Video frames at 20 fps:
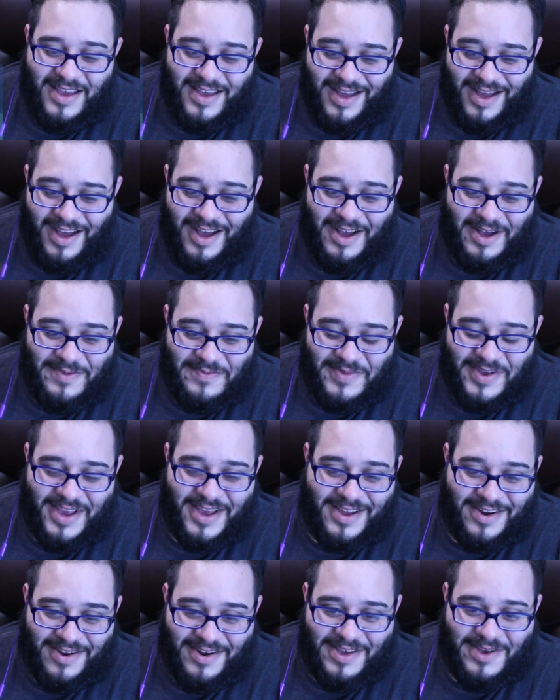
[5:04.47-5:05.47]
Oh
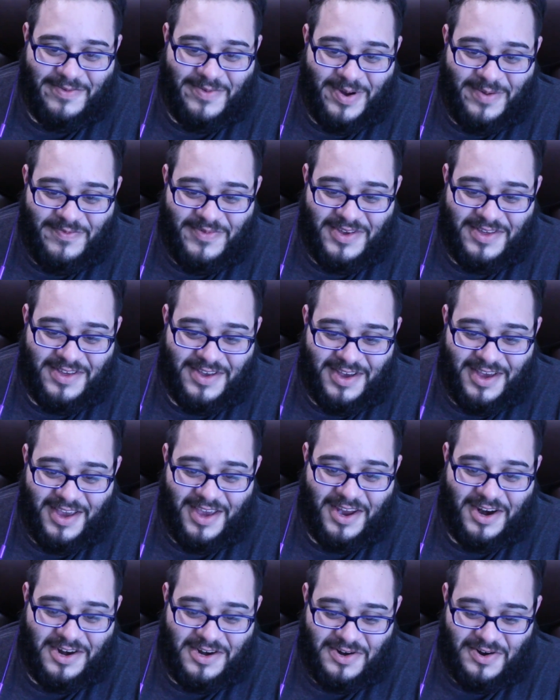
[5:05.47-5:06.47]
man, only in One Piece you could
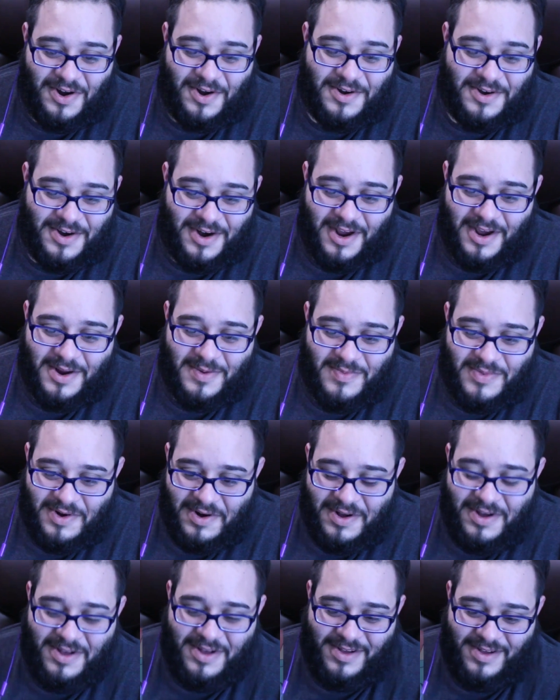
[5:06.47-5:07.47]
get a drunk dragon,
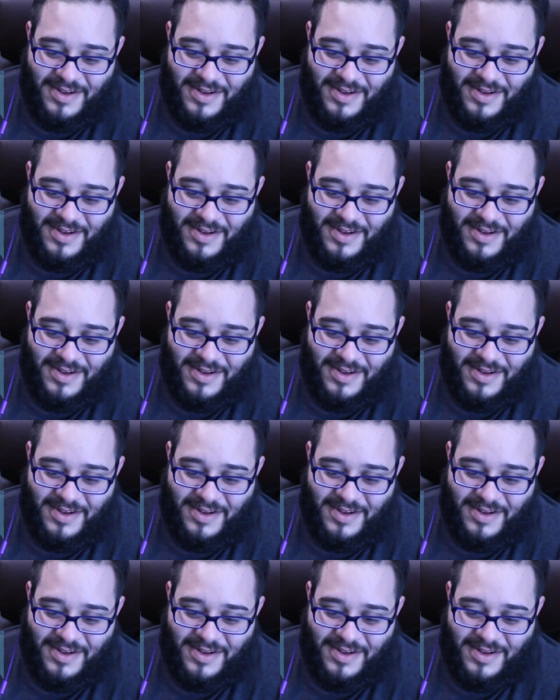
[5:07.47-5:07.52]
bro.